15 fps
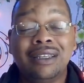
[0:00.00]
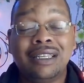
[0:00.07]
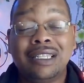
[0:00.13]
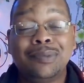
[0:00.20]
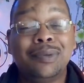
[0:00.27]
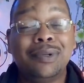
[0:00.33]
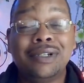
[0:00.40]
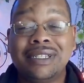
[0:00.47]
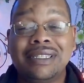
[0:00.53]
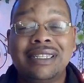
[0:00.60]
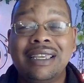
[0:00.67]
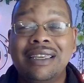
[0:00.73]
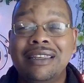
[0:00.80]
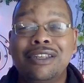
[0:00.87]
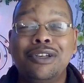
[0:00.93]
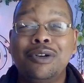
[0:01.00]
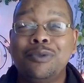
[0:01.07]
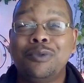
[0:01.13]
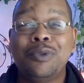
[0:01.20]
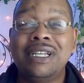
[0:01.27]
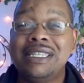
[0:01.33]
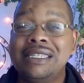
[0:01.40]
And Spirit's just saying,
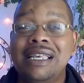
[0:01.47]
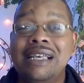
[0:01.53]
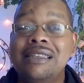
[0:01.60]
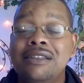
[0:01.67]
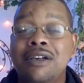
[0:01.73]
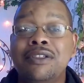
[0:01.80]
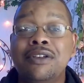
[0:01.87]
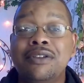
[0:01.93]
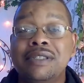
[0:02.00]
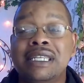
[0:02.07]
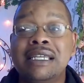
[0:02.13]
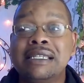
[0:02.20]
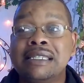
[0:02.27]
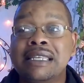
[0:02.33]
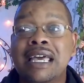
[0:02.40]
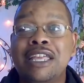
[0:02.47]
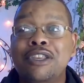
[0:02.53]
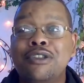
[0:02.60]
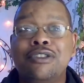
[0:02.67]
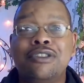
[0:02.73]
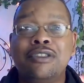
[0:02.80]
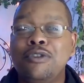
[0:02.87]
reassess all those things that
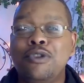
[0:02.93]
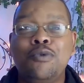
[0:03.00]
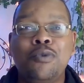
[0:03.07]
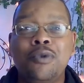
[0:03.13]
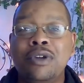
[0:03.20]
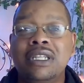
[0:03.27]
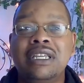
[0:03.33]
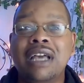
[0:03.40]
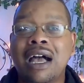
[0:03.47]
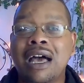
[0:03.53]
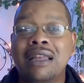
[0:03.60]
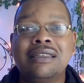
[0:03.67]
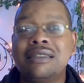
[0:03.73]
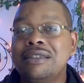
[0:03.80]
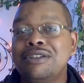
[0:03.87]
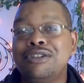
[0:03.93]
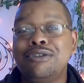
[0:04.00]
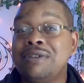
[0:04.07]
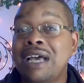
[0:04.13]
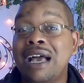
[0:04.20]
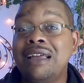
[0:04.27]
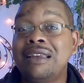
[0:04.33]
you really honestly do
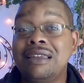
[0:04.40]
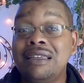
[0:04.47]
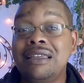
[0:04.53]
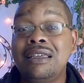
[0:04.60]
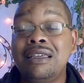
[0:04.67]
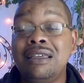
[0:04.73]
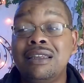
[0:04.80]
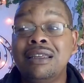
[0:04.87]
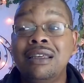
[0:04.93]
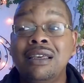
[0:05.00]
not need